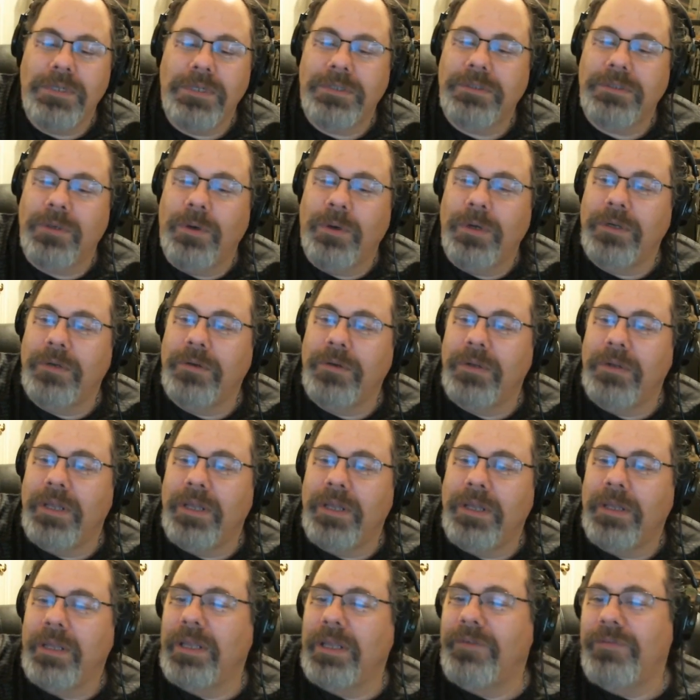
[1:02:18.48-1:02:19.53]
order,
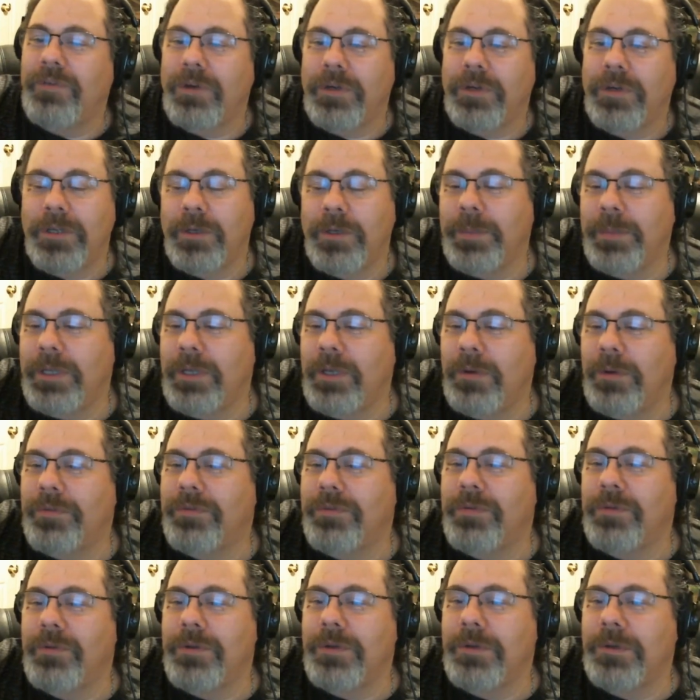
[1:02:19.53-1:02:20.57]
if you're going to be going
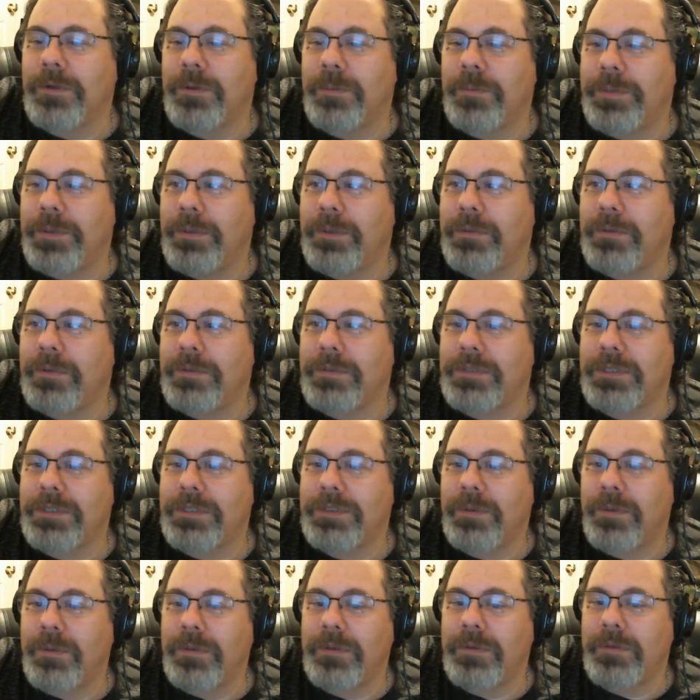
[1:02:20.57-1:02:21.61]
through your computer, just
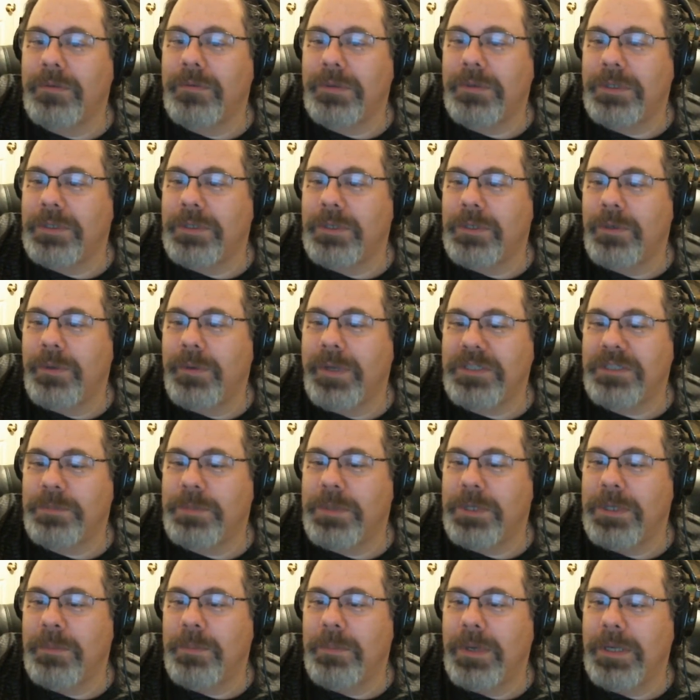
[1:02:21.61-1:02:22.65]
order a
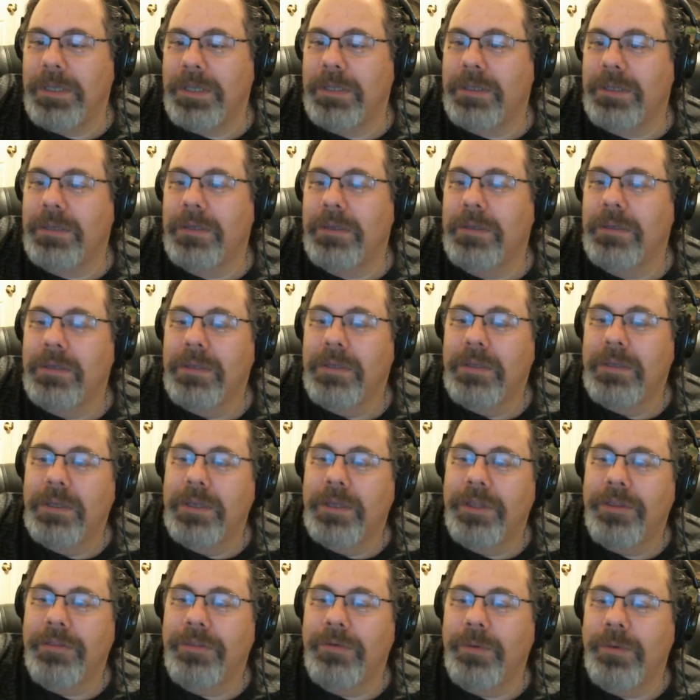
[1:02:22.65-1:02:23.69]
USB mic
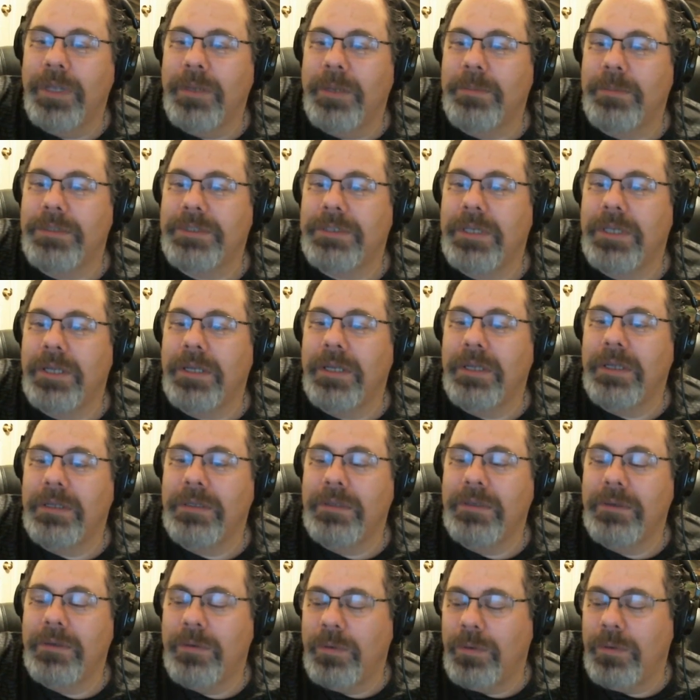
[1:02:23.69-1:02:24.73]
through
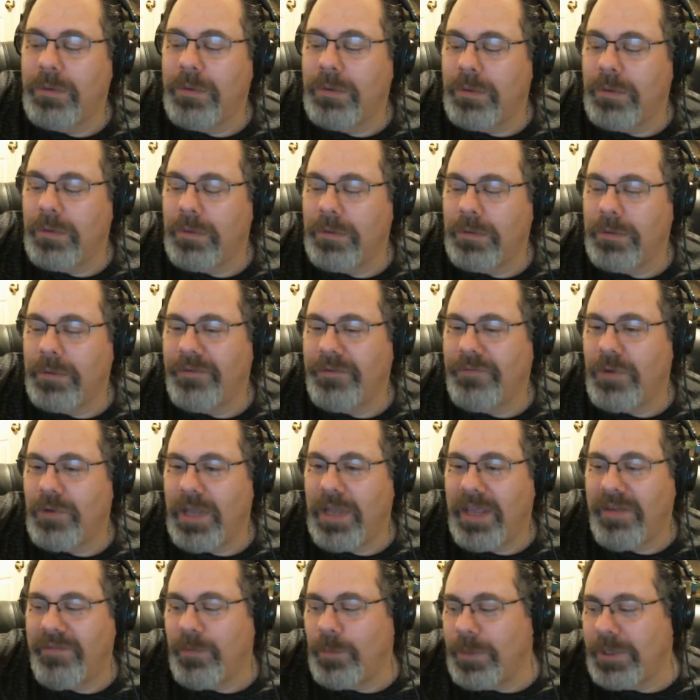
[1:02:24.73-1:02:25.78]
Amazon, or if you
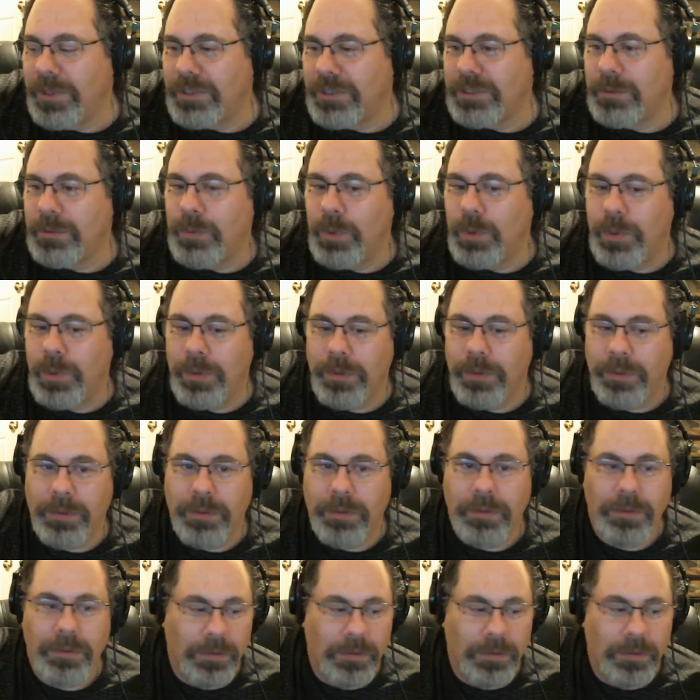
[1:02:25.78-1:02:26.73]
have a mixing board